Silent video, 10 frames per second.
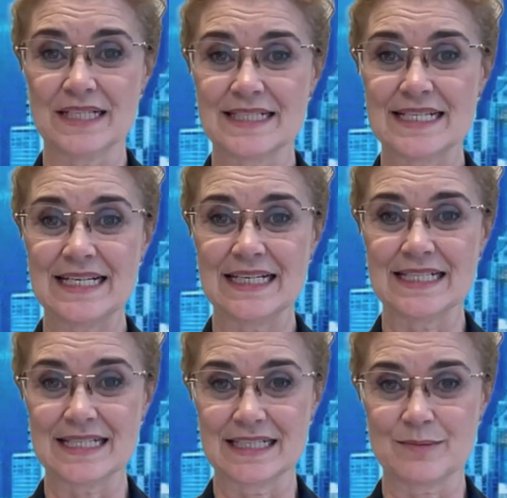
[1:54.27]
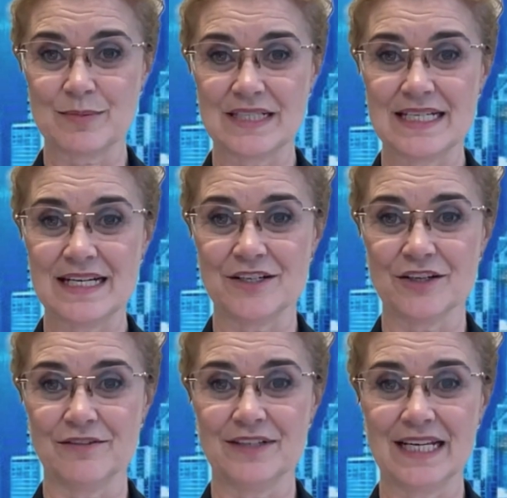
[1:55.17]
exceeding 6%
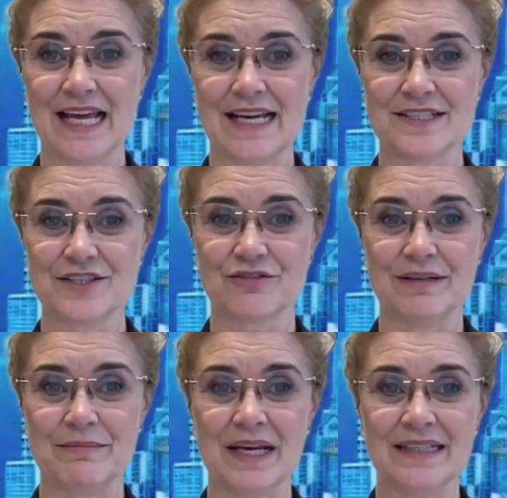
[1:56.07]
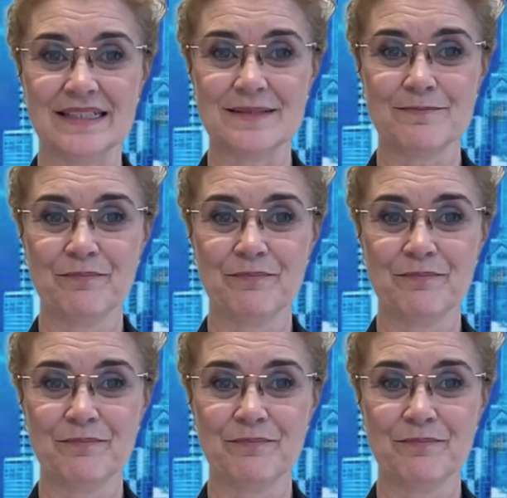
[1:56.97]
over the last 3 months.